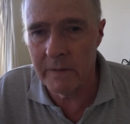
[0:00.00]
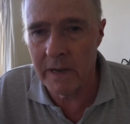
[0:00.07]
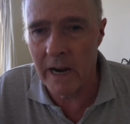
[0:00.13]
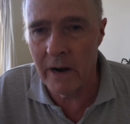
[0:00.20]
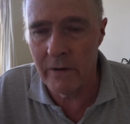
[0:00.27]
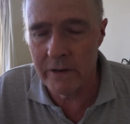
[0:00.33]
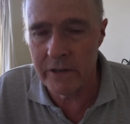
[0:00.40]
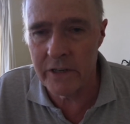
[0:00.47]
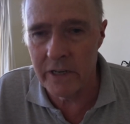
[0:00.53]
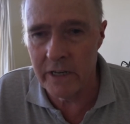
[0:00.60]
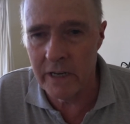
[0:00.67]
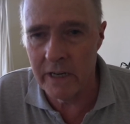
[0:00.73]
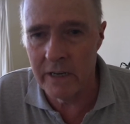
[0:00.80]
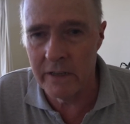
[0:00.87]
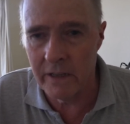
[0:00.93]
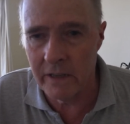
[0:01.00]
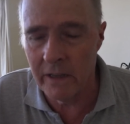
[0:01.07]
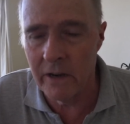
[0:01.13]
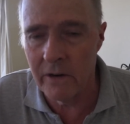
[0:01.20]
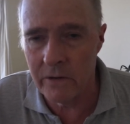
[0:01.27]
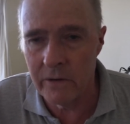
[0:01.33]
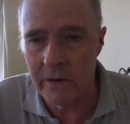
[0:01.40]
currency in the
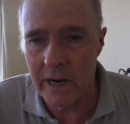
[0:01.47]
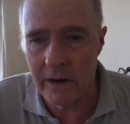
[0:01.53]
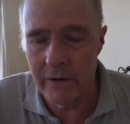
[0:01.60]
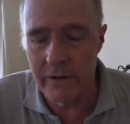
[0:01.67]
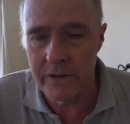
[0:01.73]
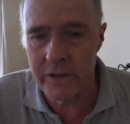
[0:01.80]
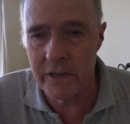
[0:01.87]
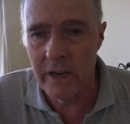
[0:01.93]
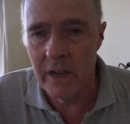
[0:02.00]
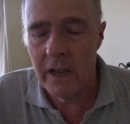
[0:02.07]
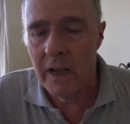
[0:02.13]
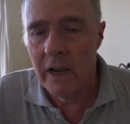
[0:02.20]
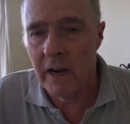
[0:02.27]
local currency.